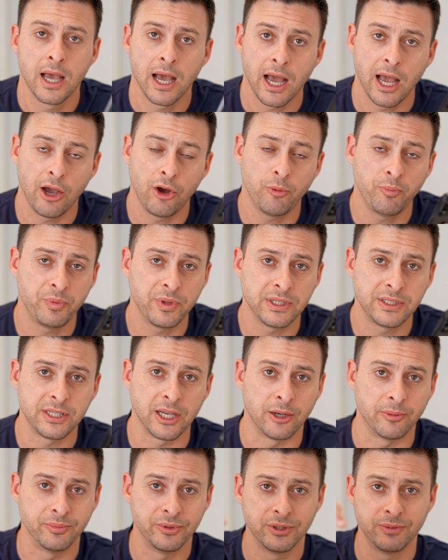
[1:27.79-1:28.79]
I hope this
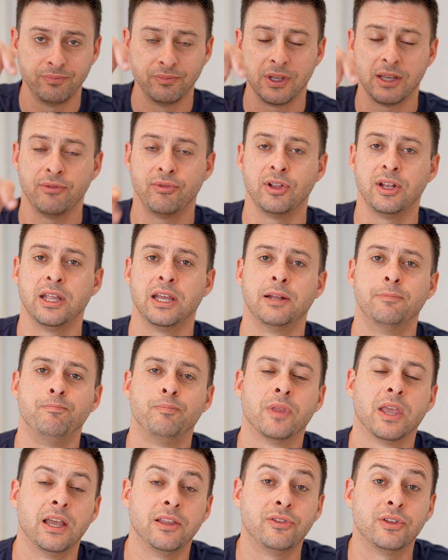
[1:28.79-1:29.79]
helps. If it did,
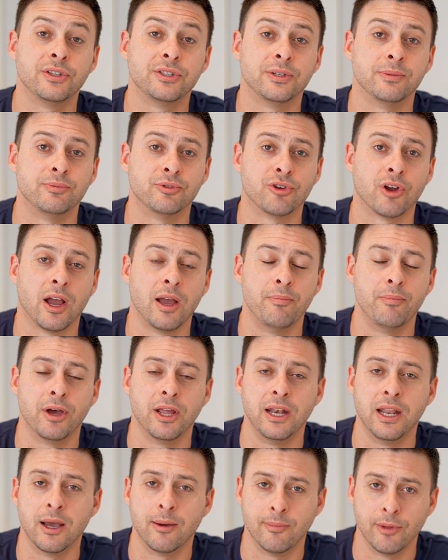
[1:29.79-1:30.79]
hit the subscribe
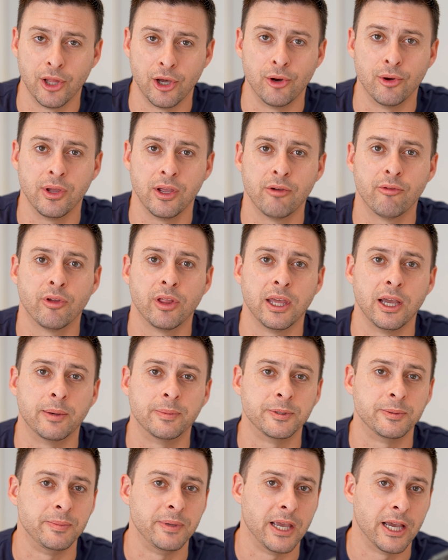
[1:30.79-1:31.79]
button down below. It really
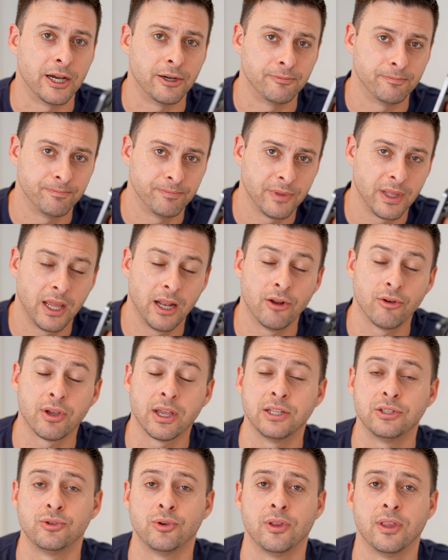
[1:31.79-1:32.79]
helps me out. And I'll
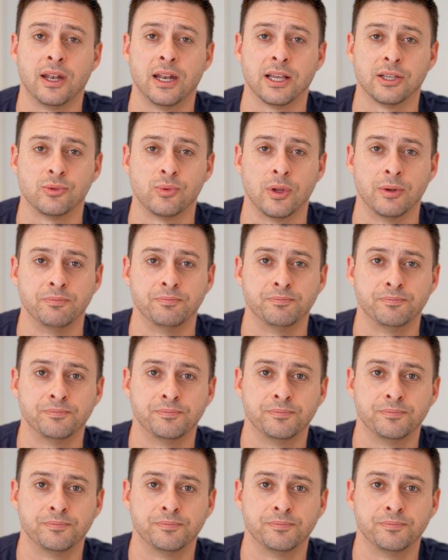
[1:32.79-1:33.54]
catch you on the next one.